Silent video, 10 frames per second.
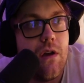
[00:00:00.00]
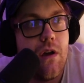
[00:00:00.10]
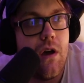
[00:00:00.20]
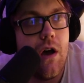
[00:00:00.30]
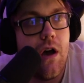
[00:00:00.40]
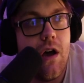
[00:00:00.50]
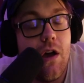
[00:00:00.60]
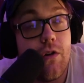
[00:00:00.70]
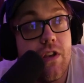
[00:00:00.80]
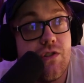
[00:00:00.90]

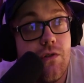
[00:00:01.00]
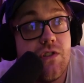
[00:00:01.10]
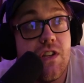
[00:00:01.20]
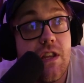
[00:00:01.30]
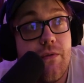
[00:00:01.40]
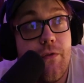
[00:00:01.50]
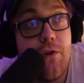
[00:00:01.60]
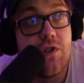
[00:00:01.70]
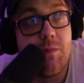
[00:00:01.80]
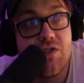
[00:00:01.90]
Okay, so it looks like they have a
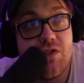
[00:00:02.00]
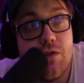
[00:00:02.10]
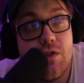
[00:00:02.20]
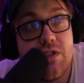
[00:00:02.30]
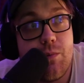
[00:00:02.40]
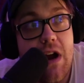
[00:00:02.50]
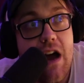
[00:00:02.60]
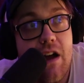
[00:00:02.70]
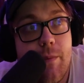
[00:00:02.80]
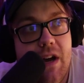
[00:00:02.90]
field spell. So it looks like we're
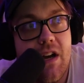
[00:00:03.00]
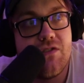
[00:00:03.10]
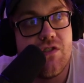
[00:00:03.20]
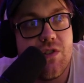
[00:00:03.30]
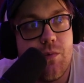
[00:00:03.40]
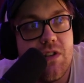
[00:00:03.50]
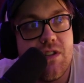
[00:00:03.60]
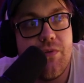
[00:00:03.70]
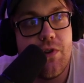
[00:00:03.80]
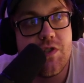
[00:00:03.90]
out of the monsters and we're into
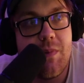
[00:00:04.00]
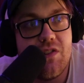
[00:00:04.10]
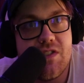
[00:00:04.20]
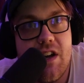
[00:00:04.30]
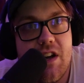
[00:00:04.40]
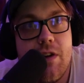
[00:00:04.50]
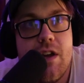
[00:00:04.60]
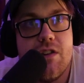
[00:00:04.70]
the field spells now.